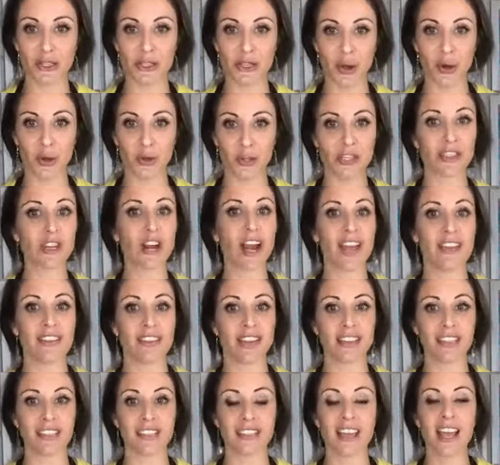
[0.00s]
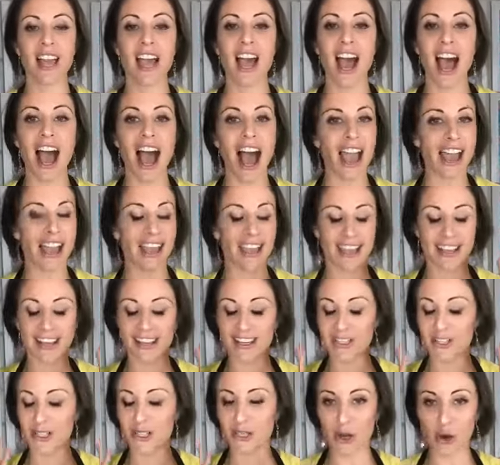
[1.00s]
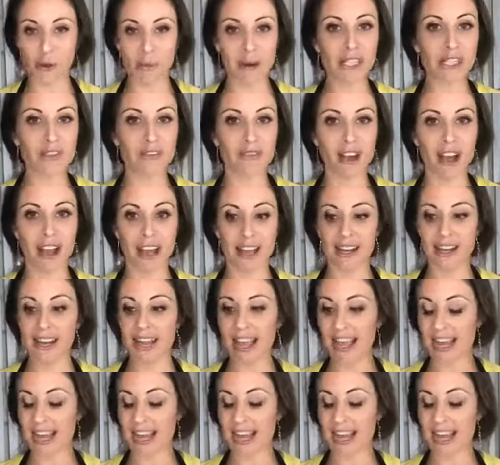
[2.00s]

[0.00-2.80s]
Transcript: totally try this. It is so much fun,